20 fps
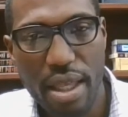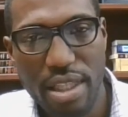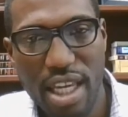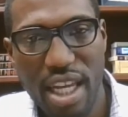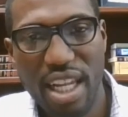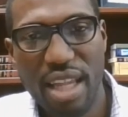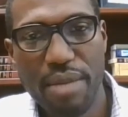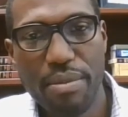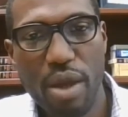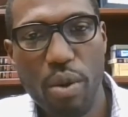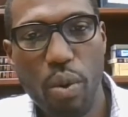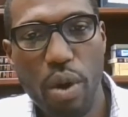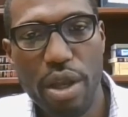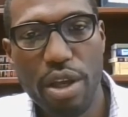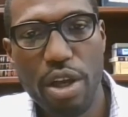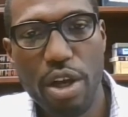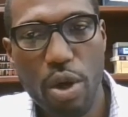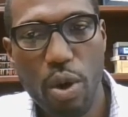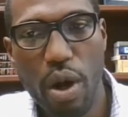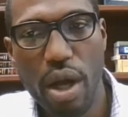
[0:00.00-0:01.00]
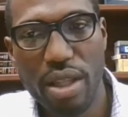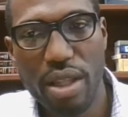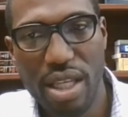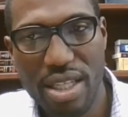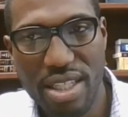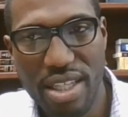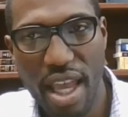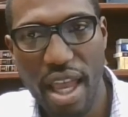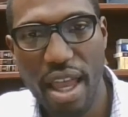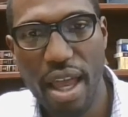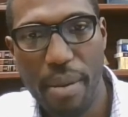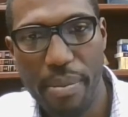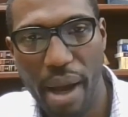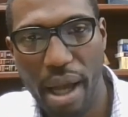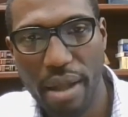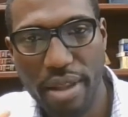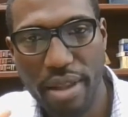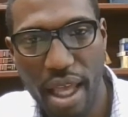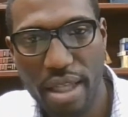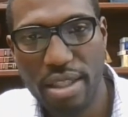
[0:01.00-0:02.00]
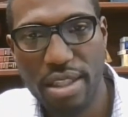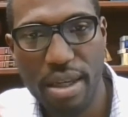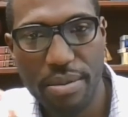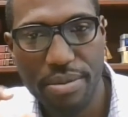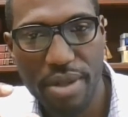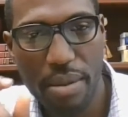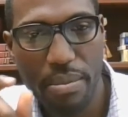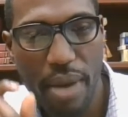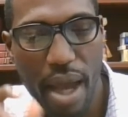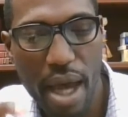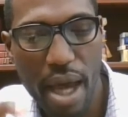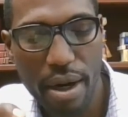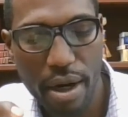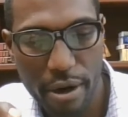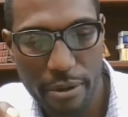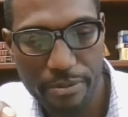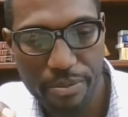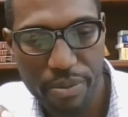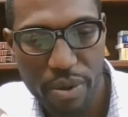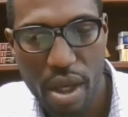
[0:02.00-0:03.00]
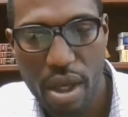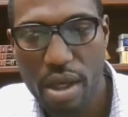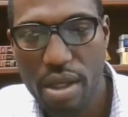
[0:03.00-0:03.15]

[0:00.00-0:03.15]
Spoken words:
telling me what you're going to say about that subject matter.